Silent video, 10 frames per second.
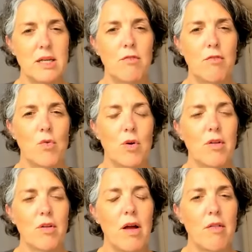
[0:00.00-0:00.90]
and
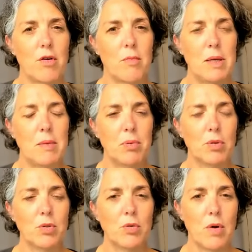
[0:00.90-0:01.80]
for other
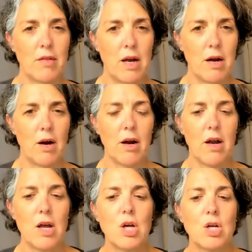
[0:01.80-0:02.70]
people who are there.
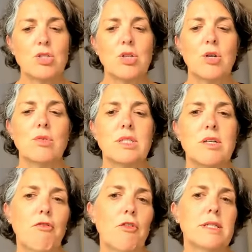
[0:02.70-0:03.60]
So
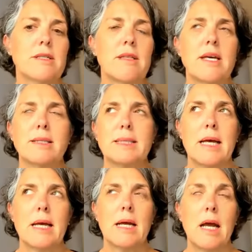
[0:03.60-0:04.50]
different than,
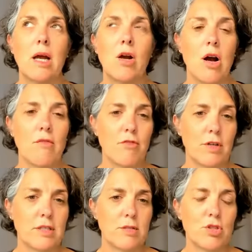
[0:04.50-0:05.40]
say, a
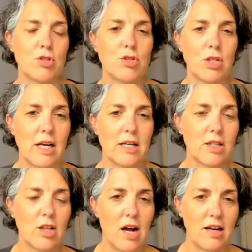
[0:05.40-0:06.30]
conference, which usually has a
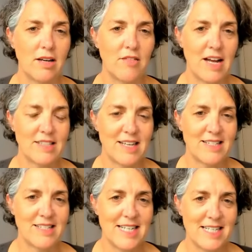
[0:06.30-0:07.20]
lot of
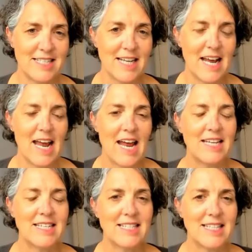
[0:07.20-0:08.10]
attendees
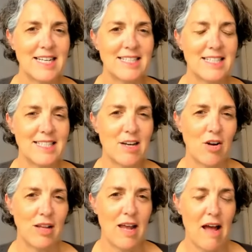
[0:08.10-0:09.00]
and doesn't
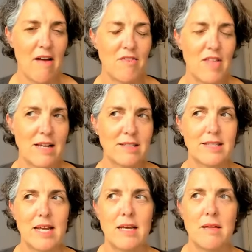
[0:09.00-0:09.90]
necessarily have that
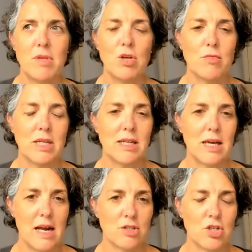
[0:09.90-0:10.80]
same human
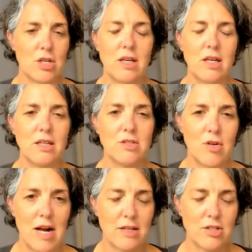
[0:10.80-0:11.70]
connection and
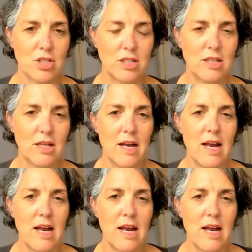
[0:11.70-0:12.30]
interaction,